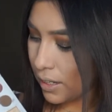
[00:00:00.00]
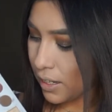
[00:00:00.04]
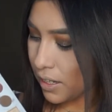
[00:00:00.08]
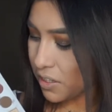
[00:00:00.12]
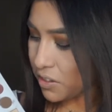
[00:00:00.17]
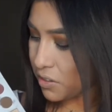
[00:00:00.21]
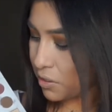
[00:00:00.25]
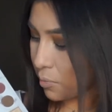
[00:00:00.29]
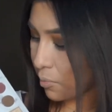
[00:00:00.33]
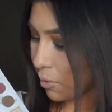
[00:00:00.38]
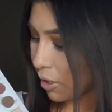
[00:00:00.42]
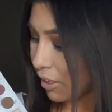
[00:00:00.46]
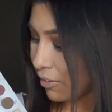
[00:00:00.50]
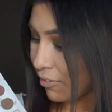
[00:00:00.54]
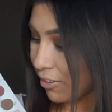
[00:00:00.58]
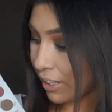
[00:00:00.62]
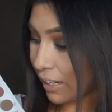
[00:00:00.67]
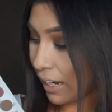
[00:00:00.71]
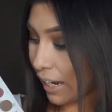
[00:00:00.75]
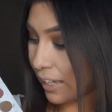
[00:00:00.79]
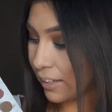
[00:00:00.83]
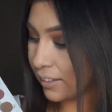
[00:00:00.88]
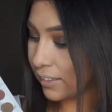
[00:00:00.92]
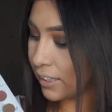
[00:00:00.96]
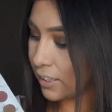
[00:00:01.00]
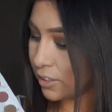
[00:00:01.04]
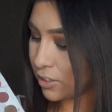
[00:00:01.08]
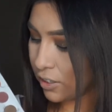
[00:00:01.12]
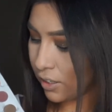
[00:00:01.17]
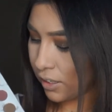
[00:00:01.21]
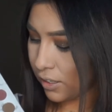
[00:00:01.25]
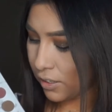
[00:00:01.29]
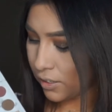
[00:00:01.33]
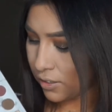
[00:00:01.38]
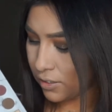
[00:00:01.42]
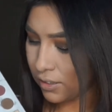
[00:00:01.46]
assume or even highlights
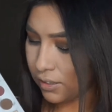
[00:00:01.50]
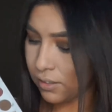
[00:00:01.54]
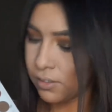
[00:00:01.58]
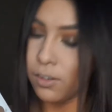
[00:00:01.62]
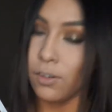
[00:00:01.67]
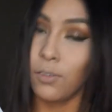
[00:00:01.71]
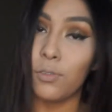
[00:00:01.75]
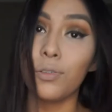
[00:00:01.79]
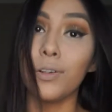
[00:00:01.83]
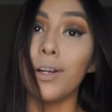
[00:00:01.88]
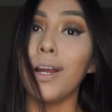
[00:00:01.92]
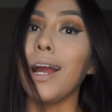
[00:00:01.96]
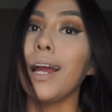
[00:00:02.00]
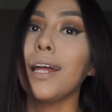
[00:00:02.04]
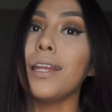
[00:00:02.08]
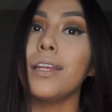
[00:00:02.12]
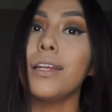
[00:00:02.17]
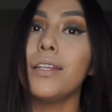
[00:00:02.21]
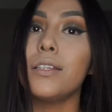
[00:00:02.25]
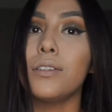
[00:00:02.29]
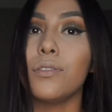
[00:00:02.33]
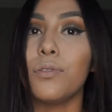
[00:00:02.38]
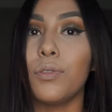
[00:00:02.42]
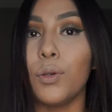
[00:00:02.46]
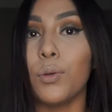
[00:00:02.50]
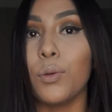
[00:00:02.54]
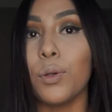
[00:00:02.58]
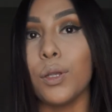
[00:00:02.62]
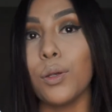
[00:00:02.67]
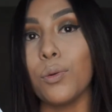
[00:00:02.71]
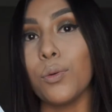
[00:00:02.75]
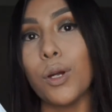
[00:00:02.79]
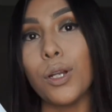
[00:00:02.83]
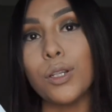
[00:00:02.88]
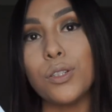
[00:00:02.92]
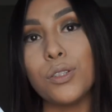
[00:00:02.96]
you can use these all for highlights if you
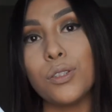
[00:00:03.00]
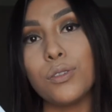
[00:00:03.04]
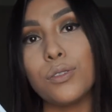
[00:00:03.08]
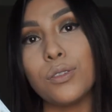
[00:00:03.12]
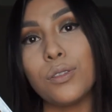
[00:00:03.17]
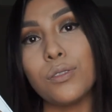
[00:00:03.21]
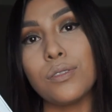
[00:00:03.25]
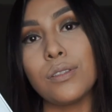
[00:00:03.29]
really want to so